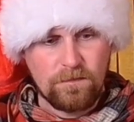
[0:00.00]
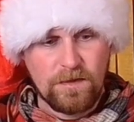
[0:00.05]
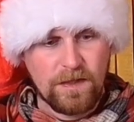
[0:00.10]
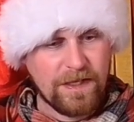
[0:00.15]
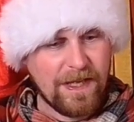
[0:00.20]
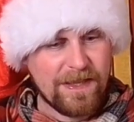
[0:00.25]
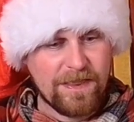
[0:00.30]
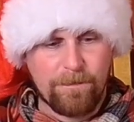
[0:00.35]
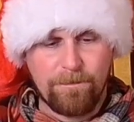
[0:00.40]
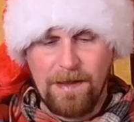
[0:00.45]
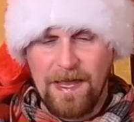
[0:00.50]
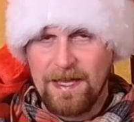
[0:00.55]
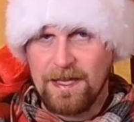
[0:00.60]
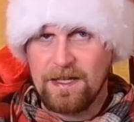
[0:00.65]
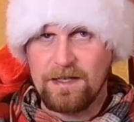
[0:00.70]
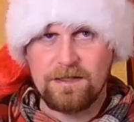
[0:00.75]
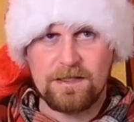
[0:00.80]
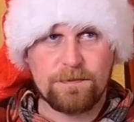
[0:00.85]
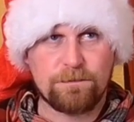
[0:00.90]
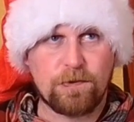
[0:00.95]
Yeah, the
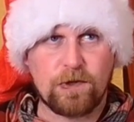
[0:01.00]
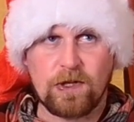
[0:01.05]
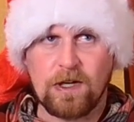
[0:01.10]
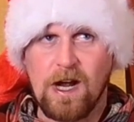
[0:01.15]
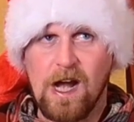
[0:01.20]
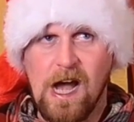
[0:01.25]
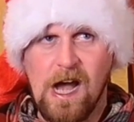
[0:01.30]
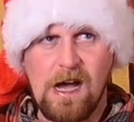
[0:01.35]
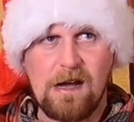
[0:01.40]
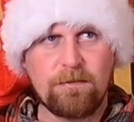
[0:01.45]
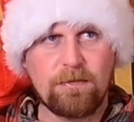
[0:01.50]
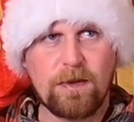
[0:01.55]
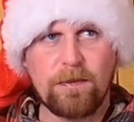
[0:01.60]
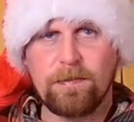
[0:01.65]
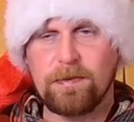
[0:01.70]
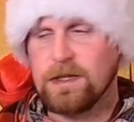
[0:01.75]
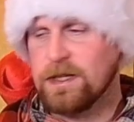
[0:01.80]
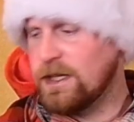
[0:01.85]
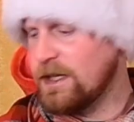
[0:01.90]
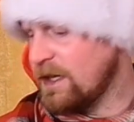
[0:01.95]
bacon's
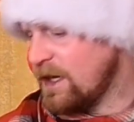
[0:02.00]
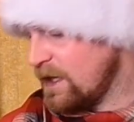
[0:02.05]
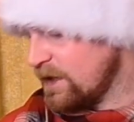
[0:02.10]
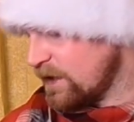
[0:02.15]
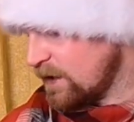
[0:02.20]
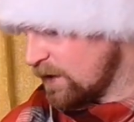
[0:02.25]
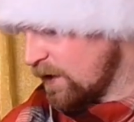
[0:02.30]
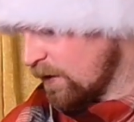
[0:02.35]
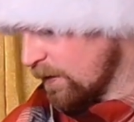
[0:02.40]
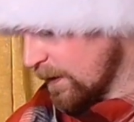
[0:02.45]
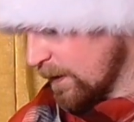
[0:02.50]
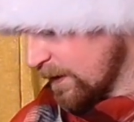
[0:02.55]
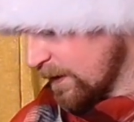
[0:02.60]
probably on the lower